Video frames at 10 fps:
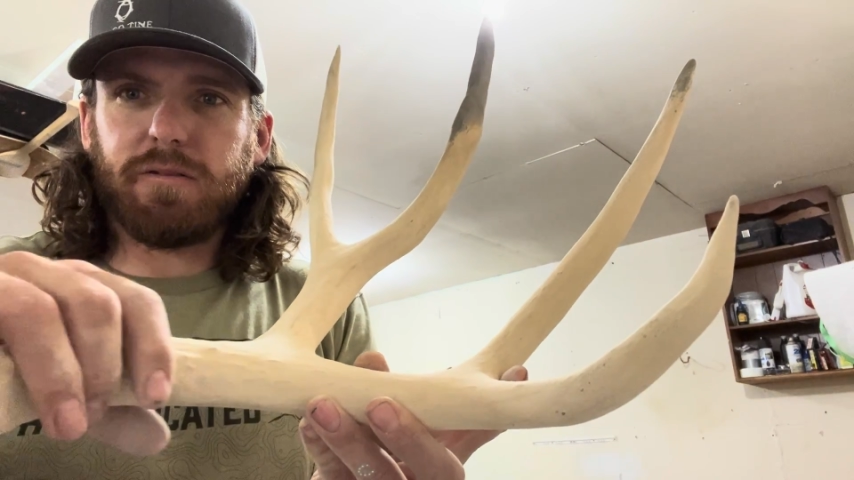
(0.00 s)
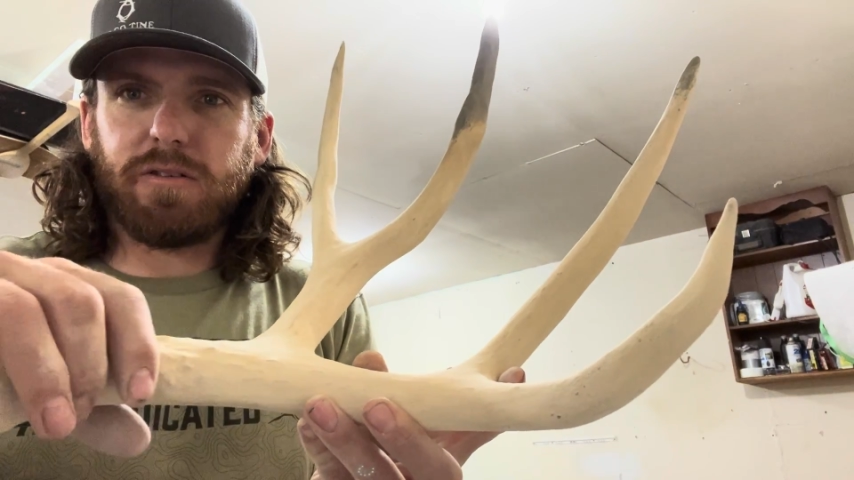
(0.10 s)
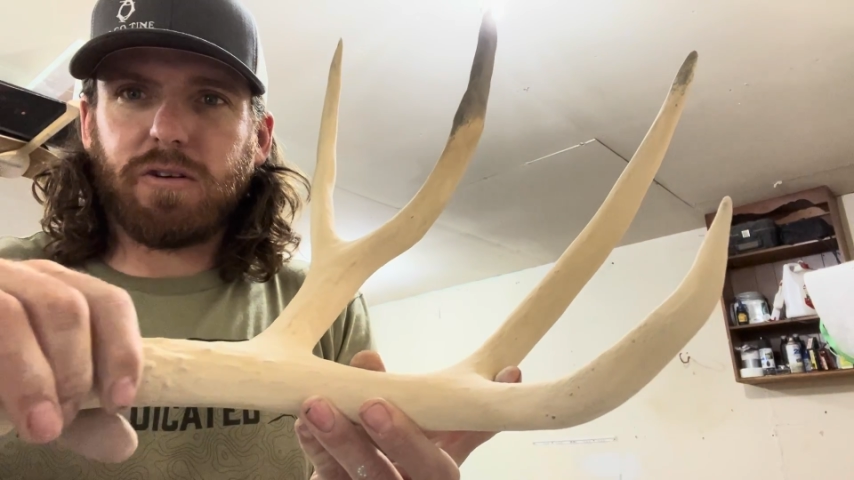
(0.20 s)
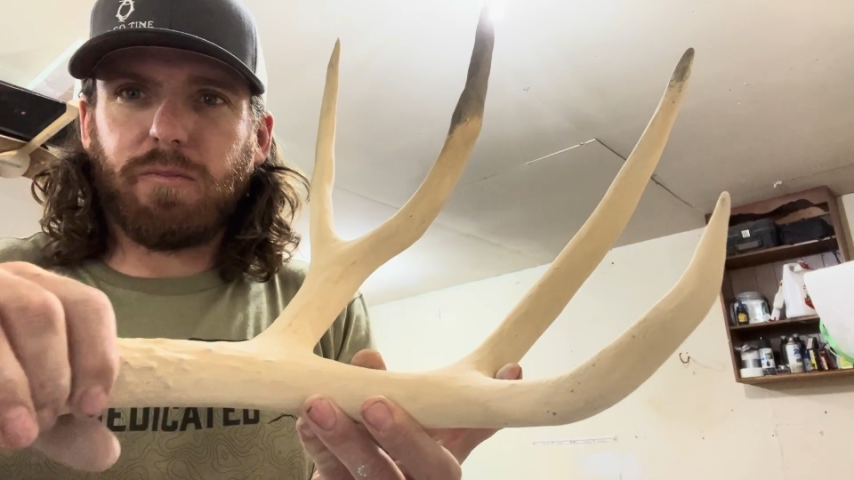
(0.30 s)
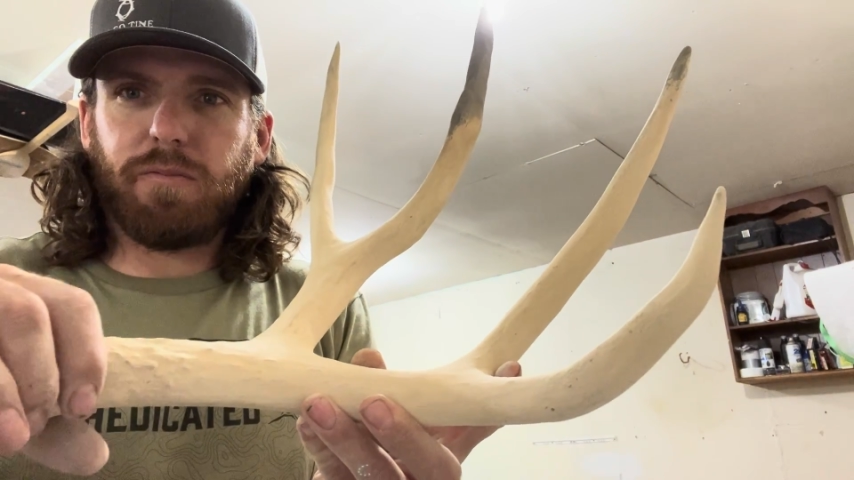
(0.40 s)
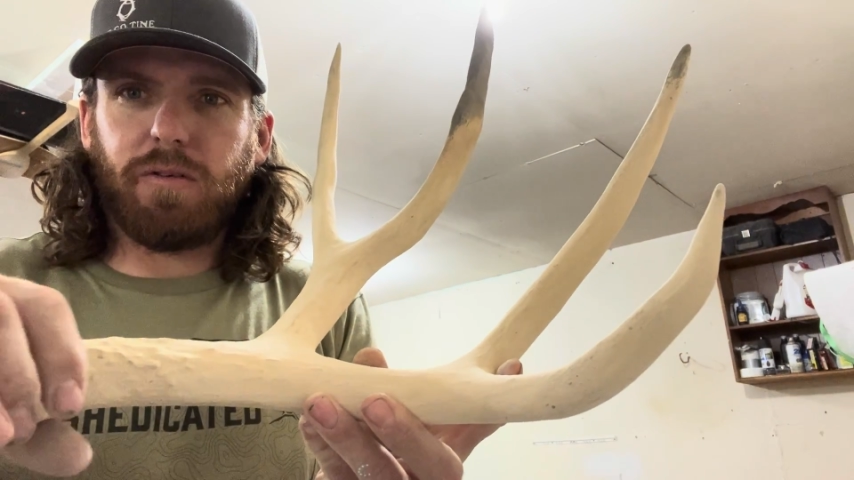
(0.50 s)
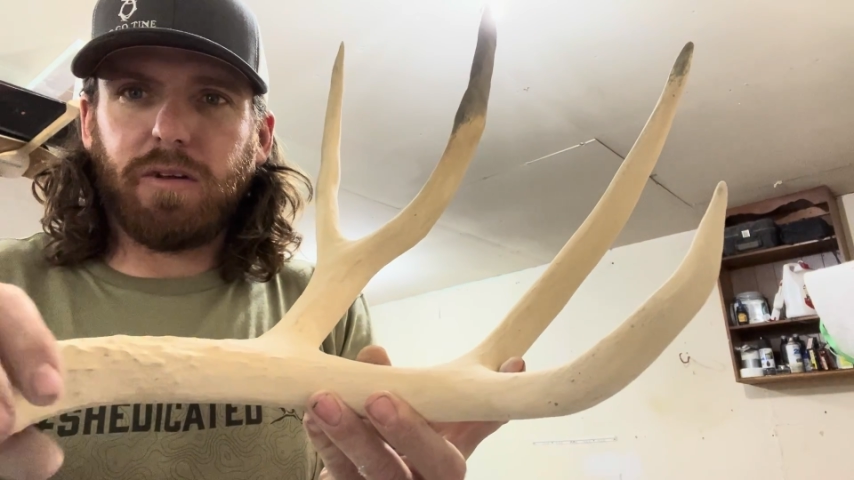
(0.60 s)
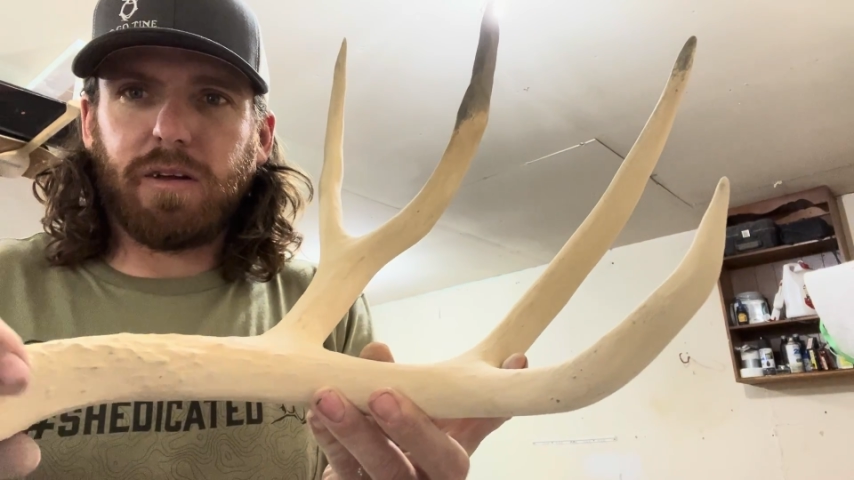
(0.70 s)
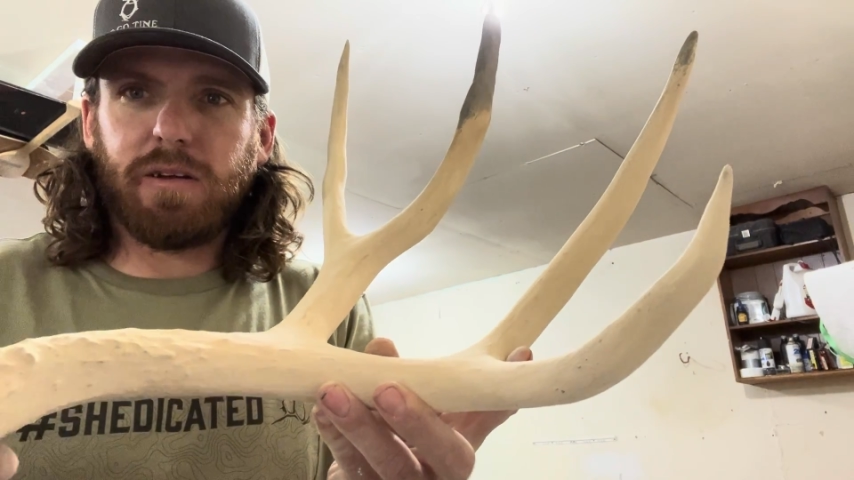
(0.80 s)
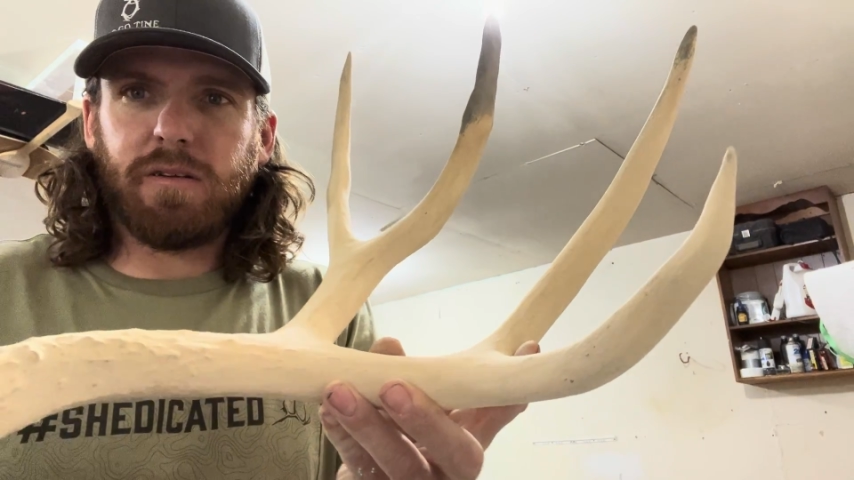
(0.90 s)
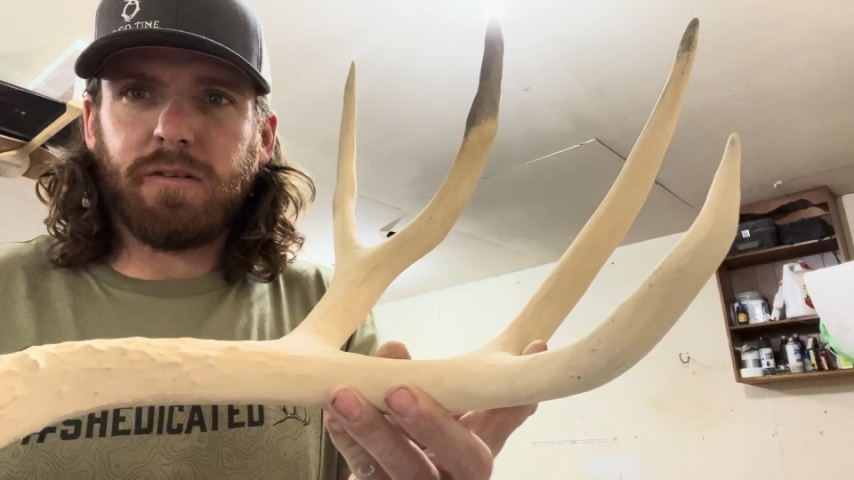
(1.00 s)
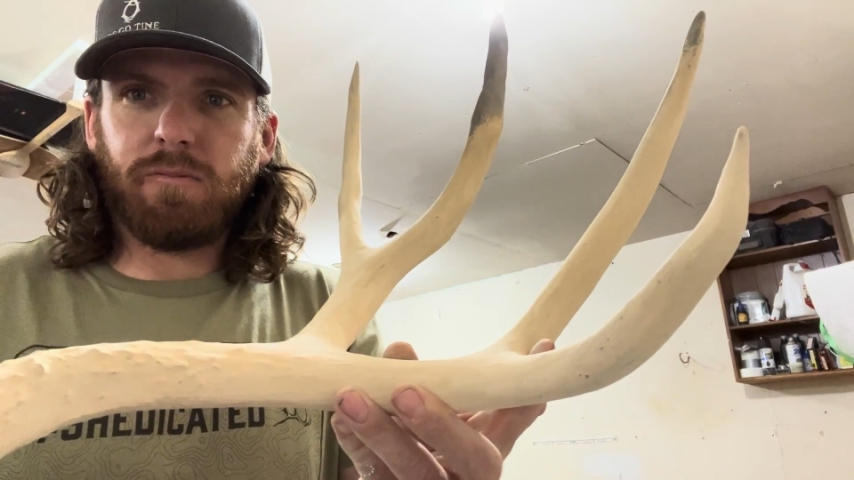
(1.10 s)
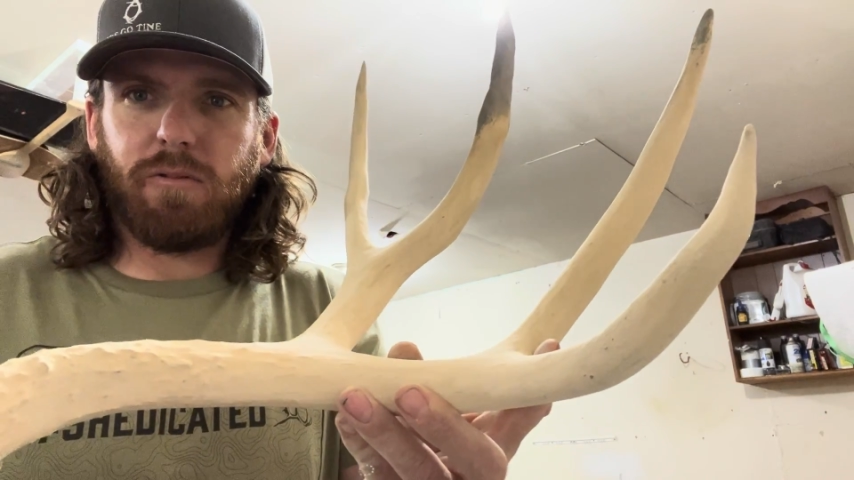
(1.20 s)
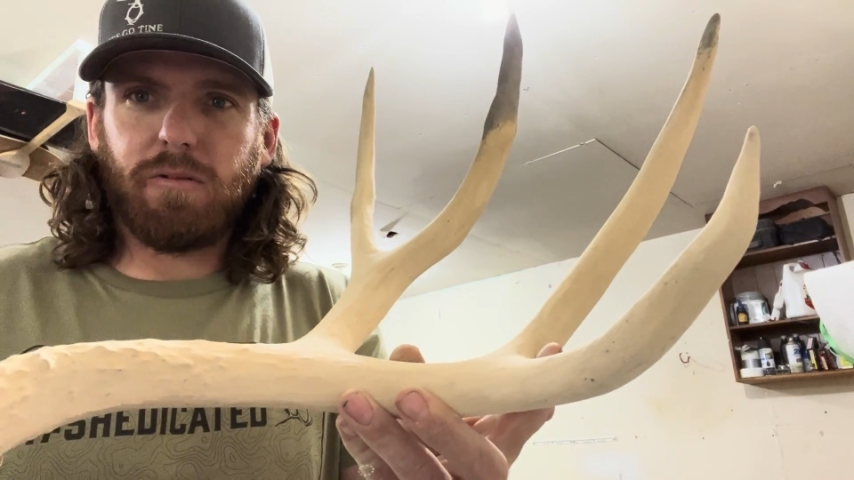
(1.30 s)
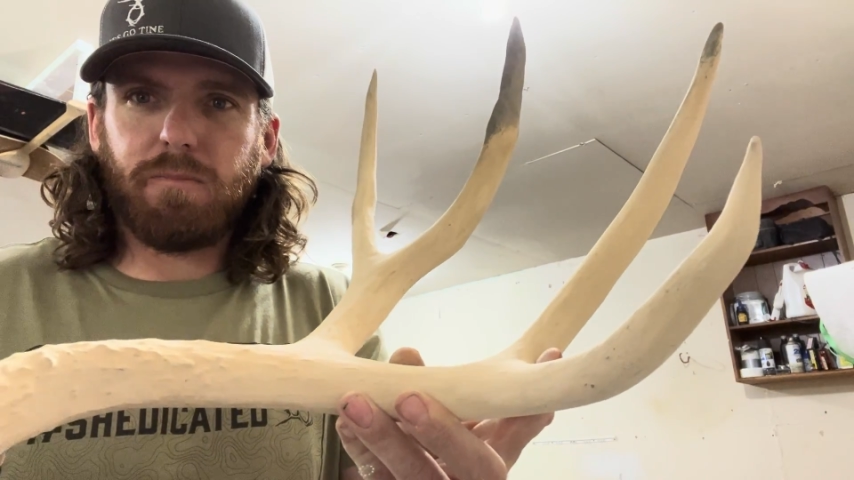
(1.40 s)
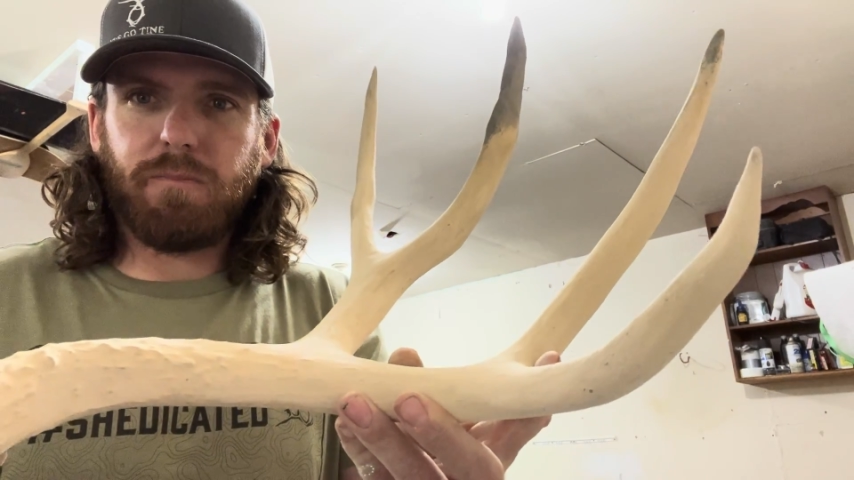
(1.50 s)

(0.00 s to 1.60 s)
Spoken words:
which hopefully will